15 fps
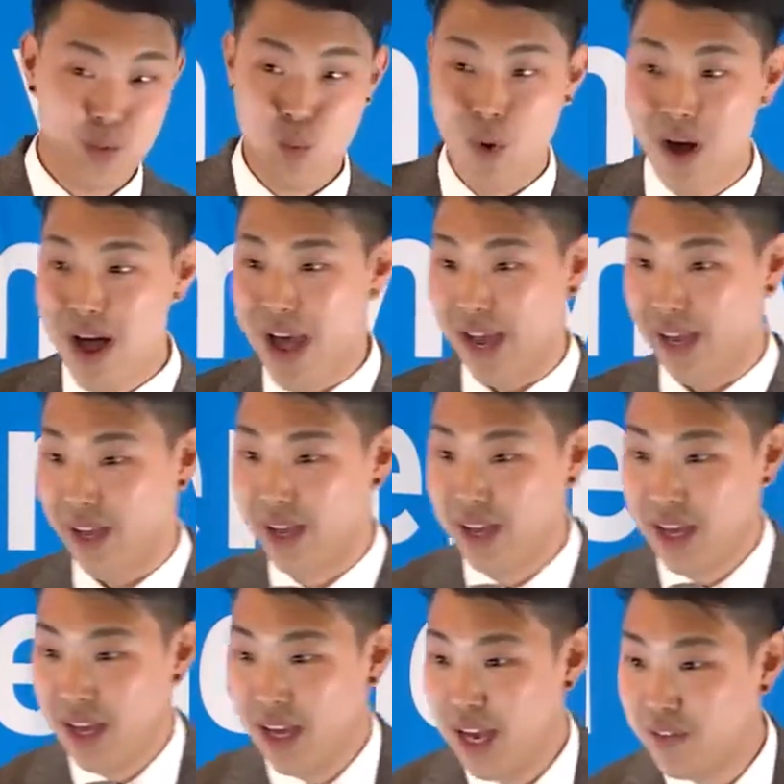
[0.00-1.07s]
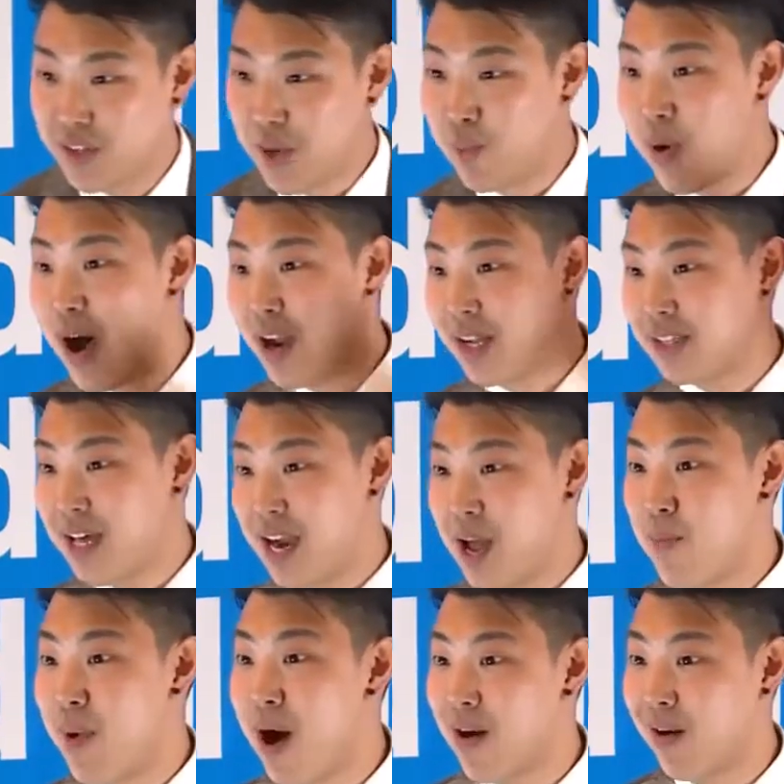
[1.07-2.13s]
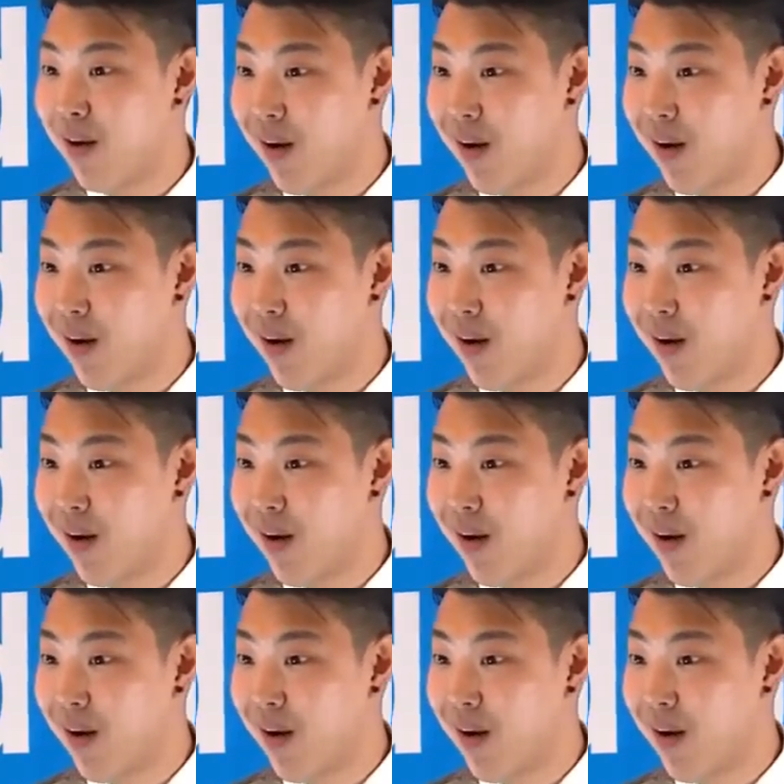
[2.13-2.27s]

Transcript: Why? If the product that I bought